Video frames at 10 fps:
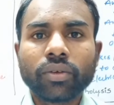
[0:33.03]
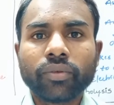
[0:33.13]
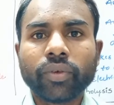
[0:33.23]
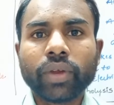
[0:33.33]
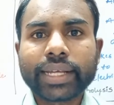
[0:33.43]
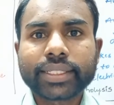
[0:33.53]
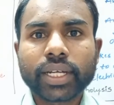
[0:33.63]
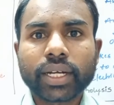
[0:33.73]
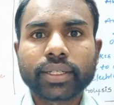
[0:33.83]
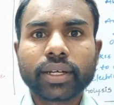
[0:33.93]
we will
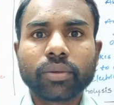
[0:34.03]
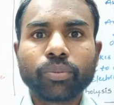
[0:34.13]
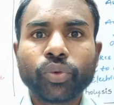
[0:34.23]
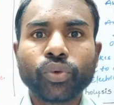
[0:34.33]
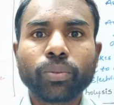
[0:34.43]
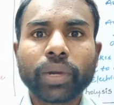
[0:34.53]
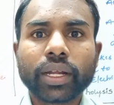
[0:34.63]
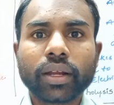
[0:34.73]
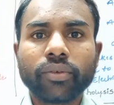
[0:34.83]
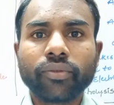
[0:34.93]
extract the pure
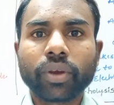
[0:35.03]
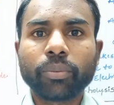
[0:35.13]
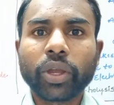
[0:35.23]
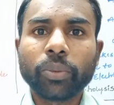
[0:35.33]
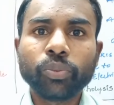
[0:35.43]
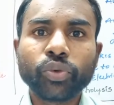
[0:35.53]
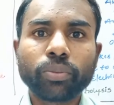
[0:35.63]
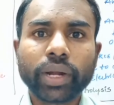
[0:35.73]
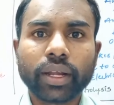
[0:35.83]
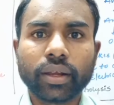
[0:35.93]
metal from impure
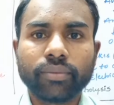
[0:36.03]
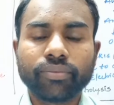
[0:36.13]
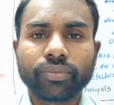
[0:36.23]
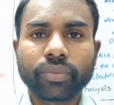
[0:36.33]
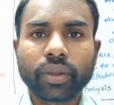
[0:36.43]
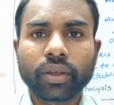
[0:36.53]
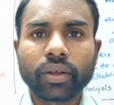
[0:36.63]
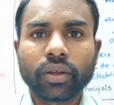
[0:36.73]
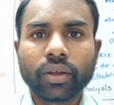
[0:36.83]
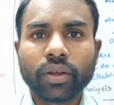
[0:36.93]
metal.
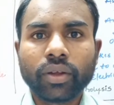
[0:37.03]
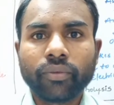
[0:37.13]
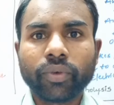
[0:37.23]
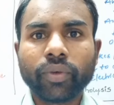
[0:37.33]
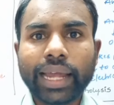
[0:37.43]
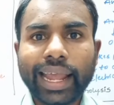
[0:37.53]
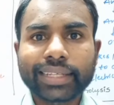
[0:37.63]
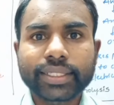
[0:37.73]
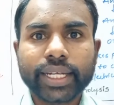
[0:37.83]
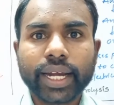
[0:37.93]
We will
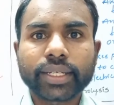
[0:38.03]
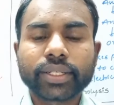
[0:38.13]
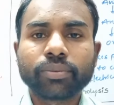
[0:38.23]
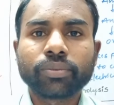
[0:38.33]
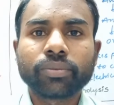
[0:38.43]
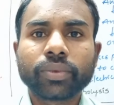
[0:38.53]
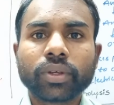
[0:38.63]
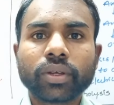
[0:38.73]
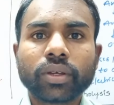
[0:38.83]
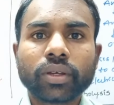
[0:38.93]
extract
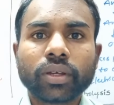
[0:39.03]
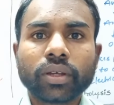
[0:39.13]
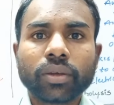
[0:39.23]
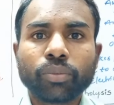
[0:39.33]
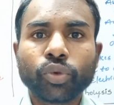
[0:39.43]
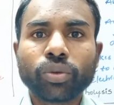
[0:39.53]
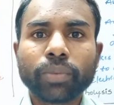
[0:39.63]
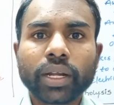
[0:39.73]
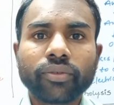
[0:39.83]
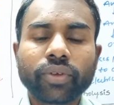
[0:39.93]
pure
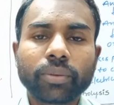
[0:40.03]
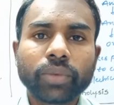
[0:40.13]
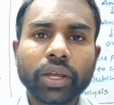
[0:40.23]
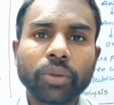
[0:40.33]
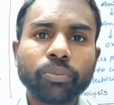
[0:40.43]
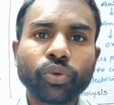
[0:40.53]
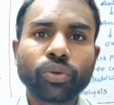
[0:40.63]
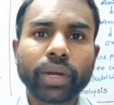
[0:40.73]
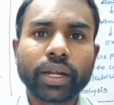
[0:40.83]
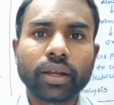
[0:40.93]
metal from impure
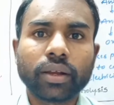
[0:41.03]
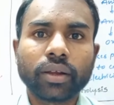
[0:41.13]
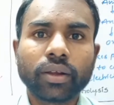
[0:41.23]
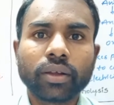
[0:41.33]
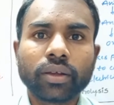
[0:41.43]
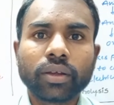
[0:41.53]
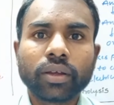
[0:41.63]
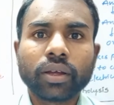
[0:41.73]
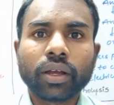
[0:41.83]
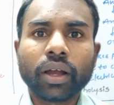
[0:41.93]
metal.
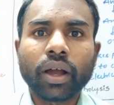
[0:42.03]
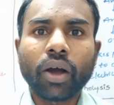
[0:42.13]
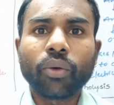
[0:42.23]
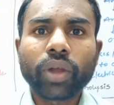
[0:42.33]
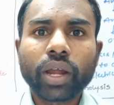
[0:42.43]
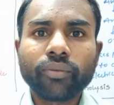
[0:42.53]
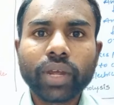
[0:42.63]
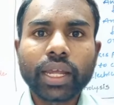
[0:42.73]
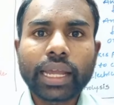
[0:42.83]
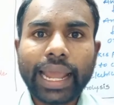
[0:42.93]
How can
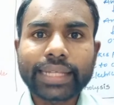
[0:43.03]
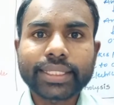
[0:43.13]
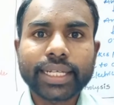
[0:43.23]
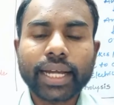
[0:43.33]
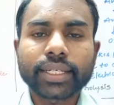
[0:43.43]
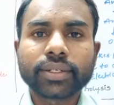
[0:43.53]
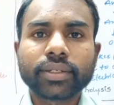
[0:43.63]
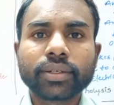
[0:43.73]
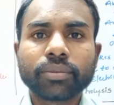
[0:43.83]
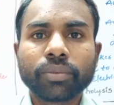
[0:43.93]
we extract
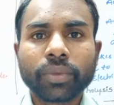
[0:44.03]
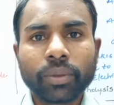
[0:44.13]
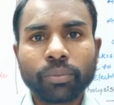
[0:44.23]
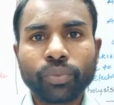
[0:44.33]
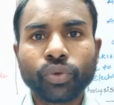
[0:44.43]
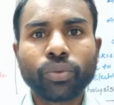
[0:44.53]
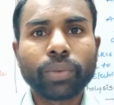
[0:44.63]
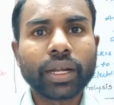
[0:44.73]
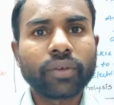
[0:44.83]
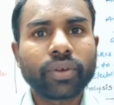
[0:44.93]
pure
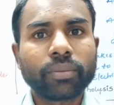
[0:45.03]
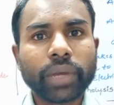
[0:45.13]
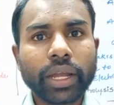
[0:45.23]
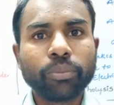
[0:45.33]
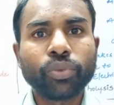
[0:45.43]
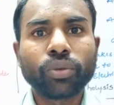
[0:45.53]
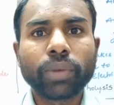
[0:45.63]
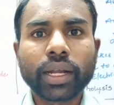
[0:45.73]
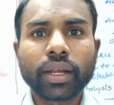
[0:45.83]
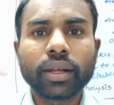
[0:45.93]
metal from impure
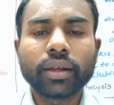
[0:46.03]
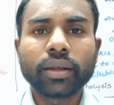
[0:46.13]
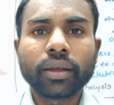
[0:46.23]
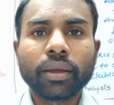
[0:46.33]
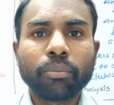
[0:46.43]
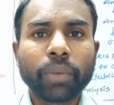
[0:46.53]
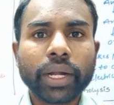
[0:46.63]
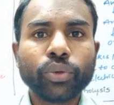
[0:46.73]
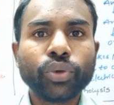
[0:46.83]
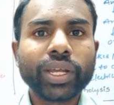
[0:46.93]
metal? By
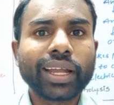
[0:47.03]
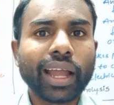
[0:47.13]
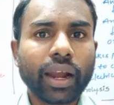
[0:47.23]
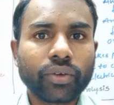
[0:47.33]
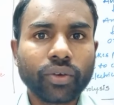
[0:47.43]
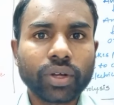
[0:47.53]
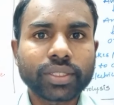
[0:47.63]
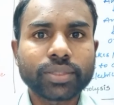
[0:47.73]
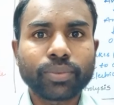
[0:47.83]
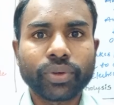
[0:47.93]
doing
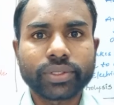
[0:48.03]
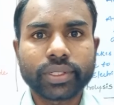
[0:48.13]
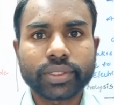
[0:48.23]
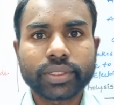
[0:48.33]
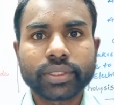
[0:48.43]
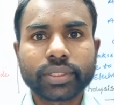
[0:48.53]
electrolysis process.